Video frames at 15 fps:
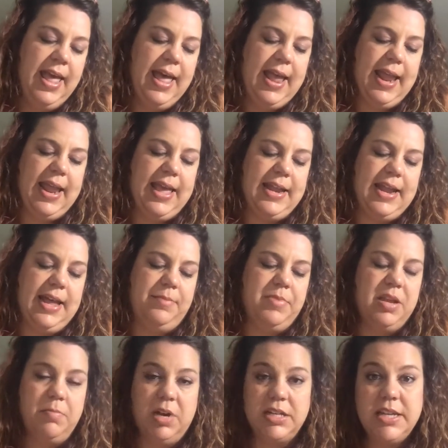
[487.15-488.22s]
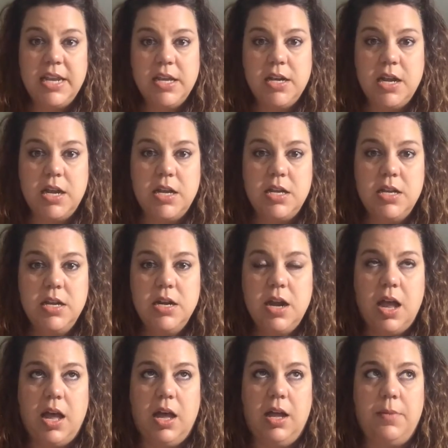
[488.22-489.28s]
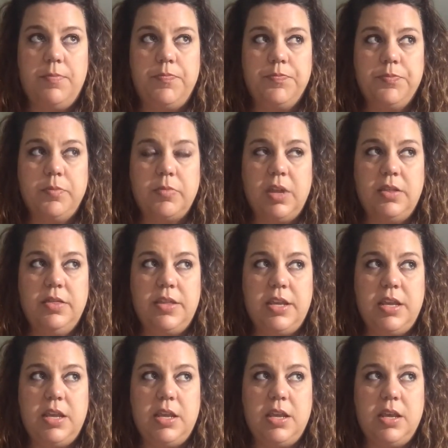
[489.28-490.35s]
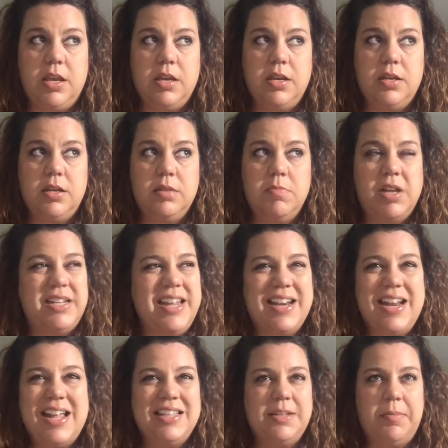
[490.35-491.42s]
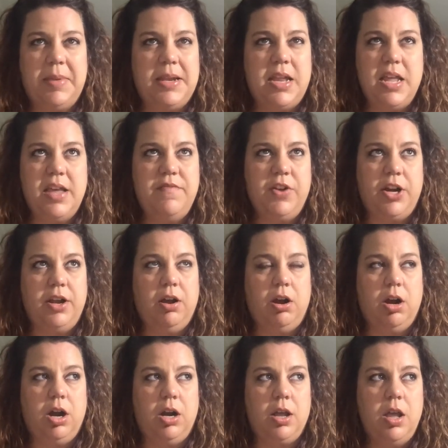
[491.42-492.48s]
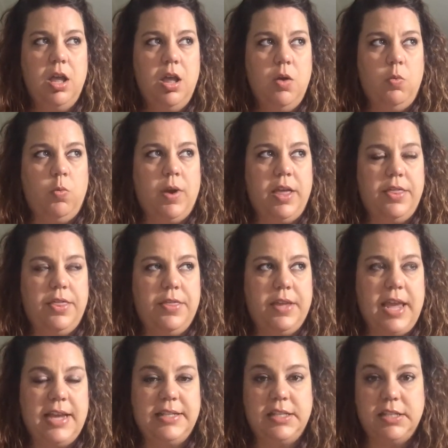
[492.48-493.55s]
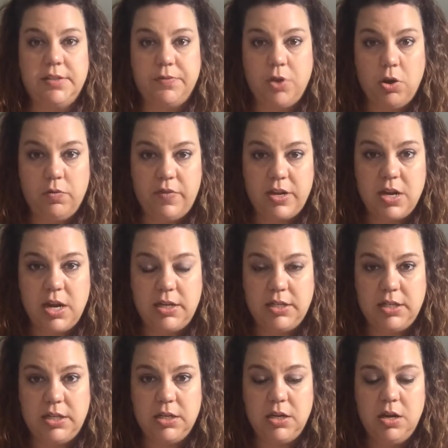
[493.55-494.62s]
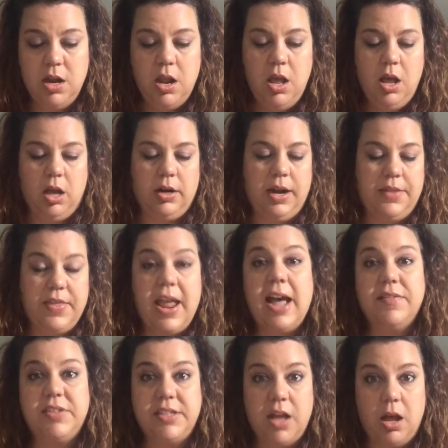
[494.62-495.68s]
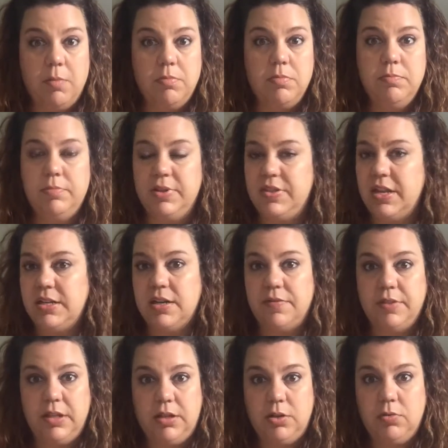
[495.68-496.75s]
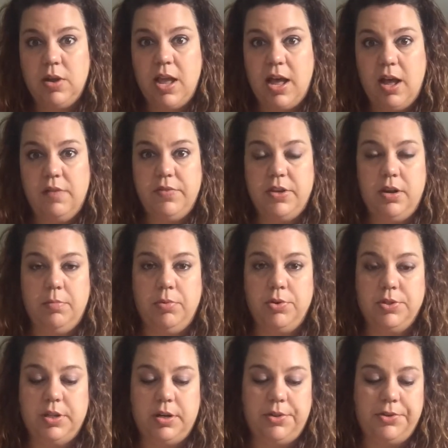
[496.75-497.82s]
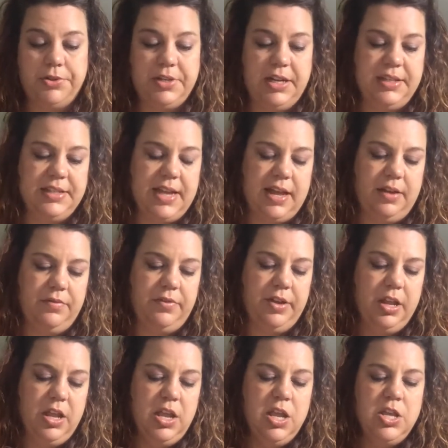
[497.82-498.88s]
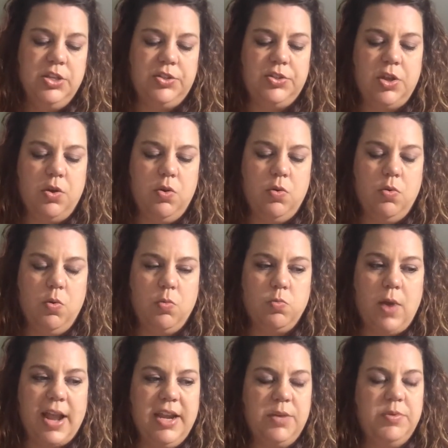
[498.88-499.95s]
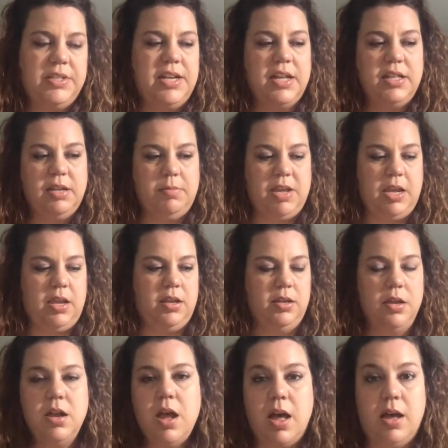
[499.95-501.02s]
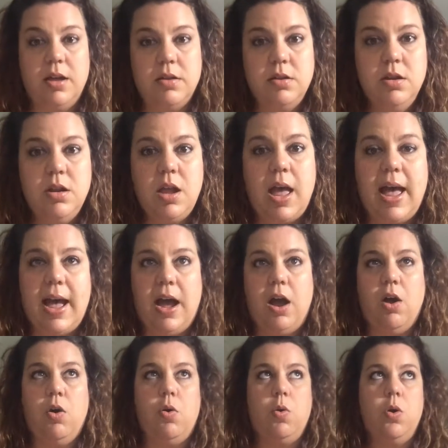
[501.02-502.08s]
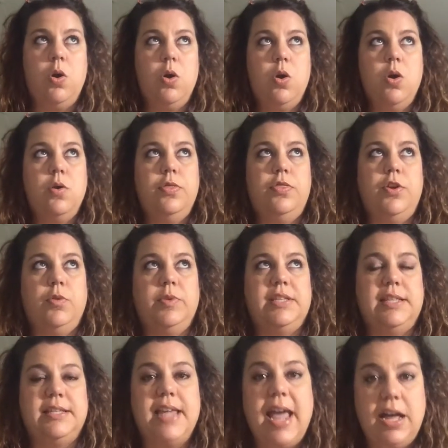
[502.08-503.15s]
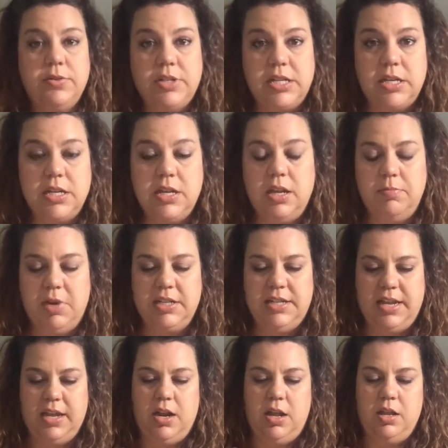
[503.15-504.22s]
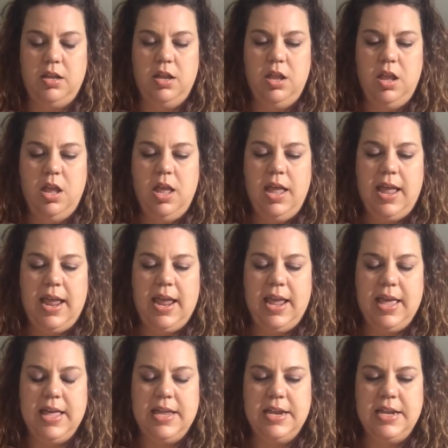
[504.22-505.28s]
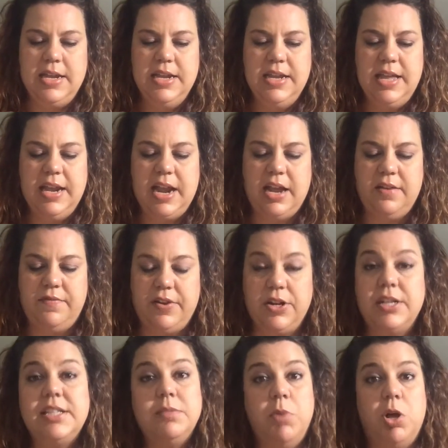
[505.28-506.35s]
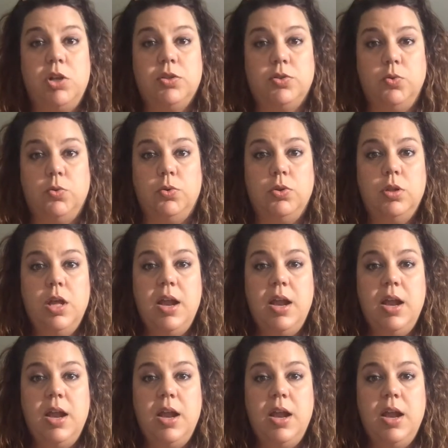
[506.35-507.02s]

And in Montana, Montana hasn't been hit very hard with cases of COVID-19. All right, they have some, but they definitely don't have the numbers that other states have. So Ryan was telling me how there was this county in Montana and it had a very small school.